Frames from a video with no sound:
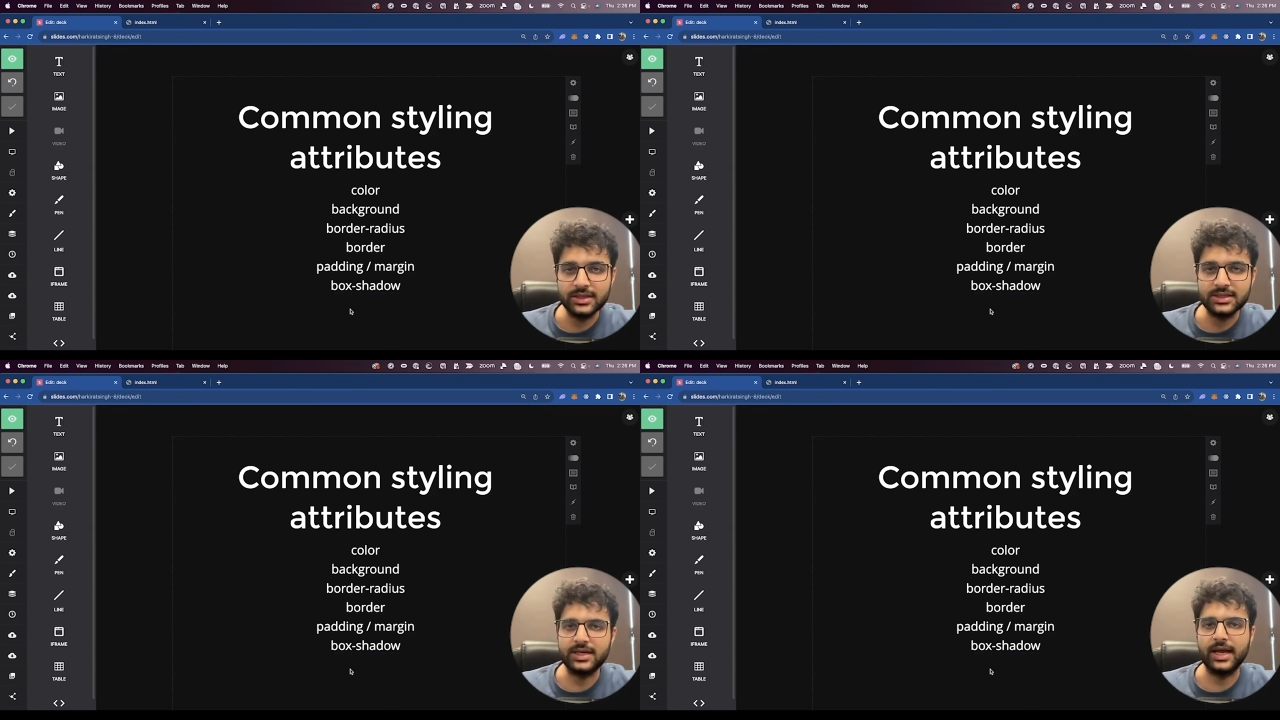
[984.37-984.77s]

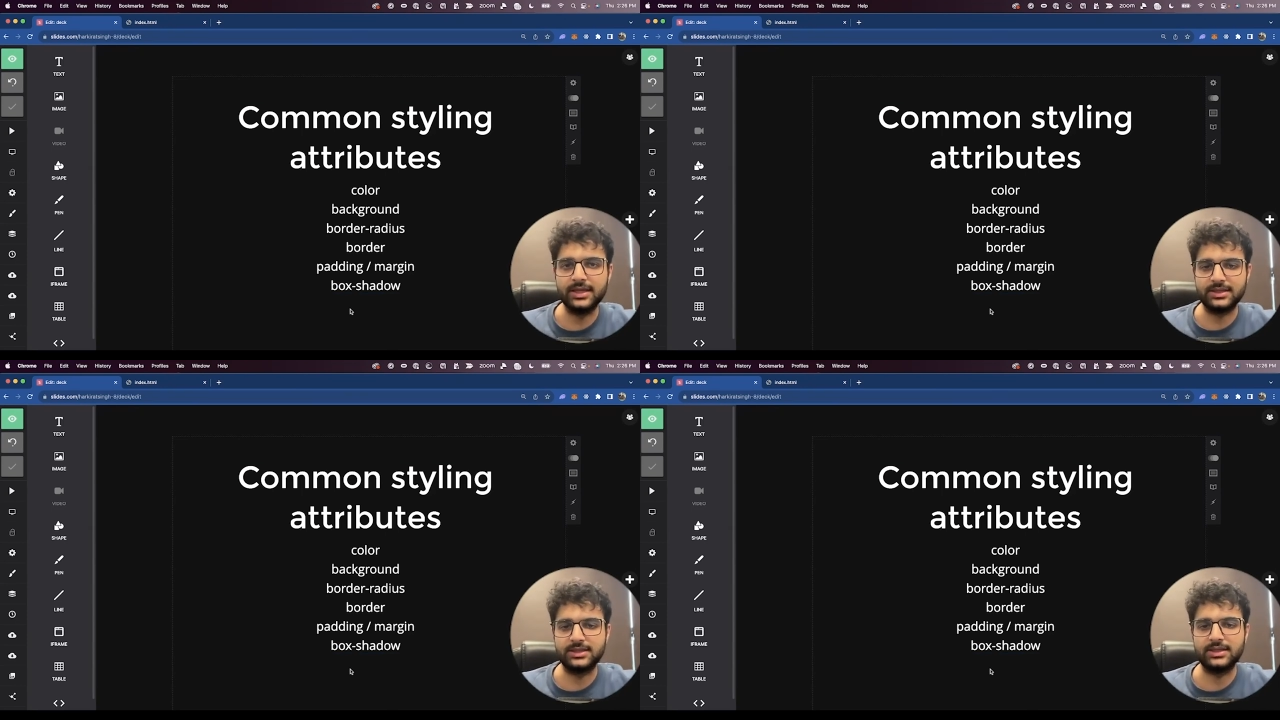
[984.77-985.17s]

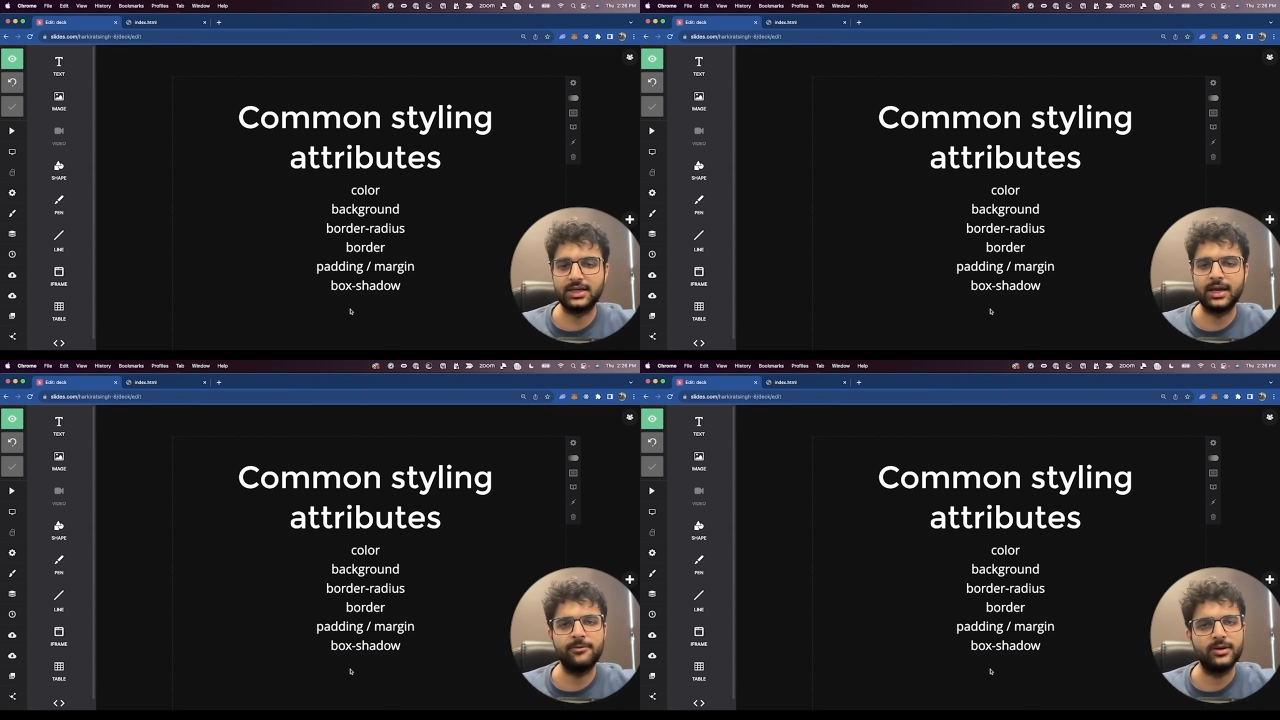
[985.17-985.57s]
styles.
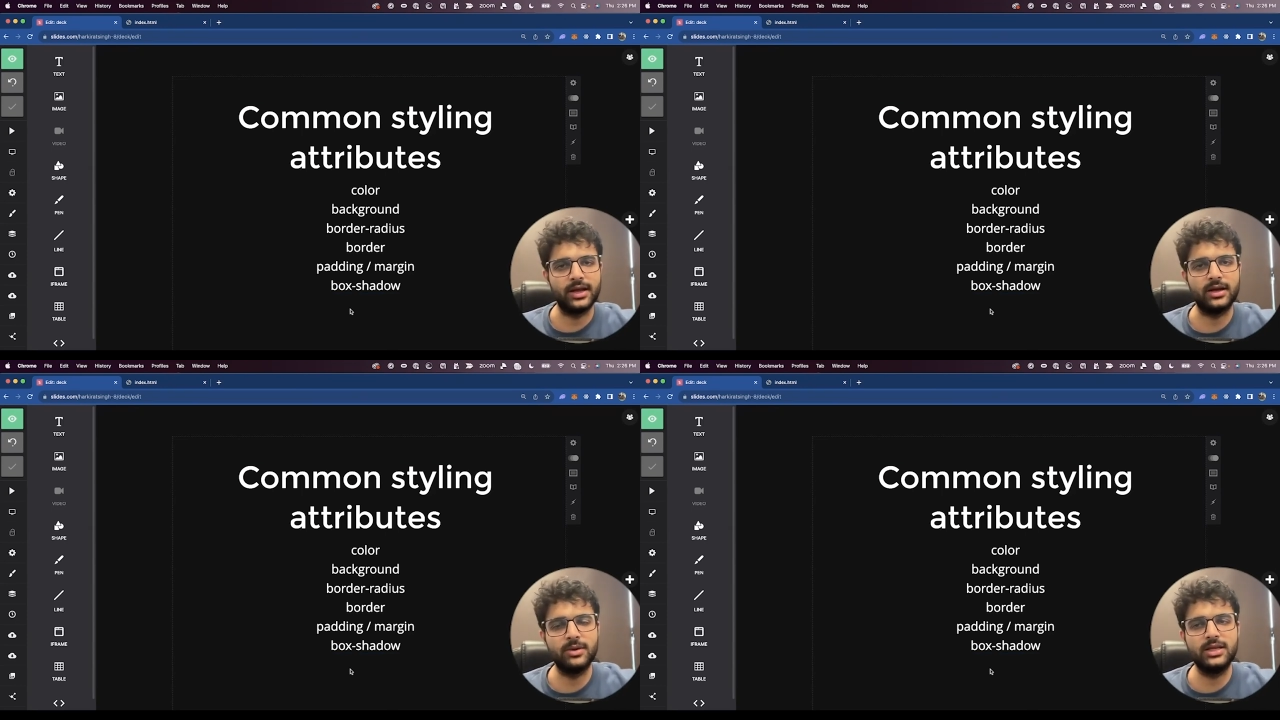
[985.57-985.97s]
Okay?
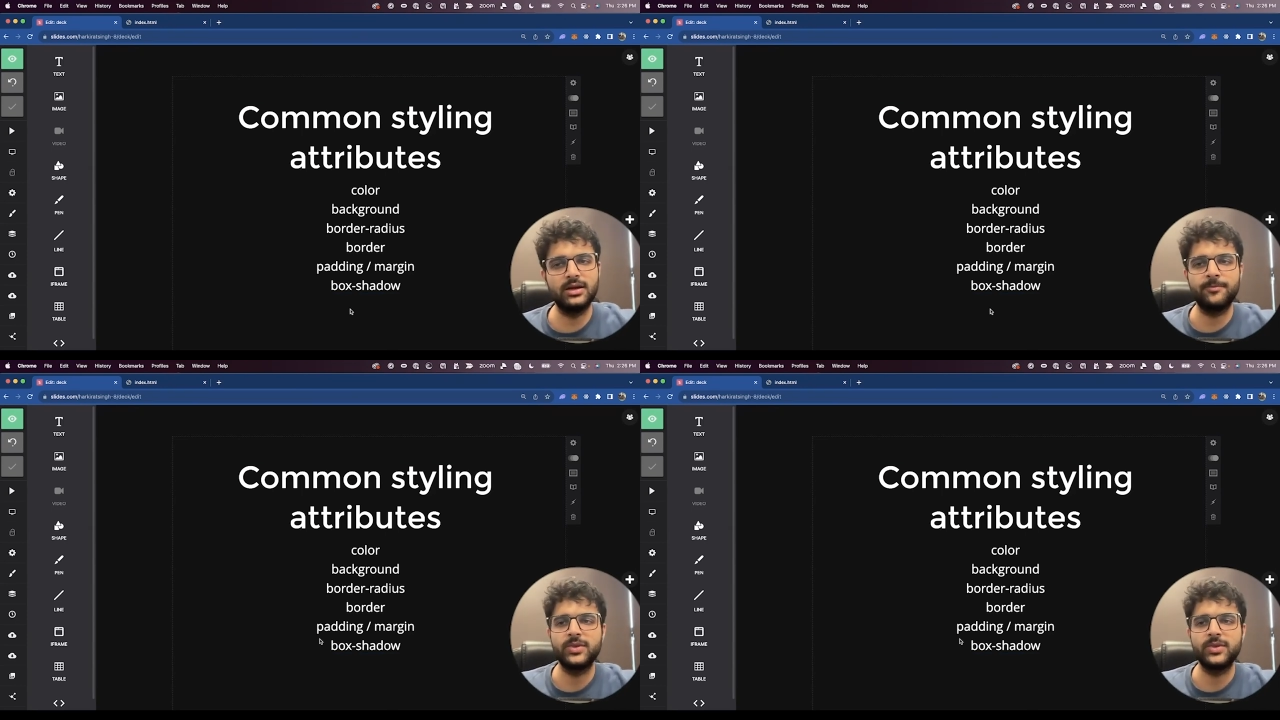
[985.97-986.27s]
Take a breather,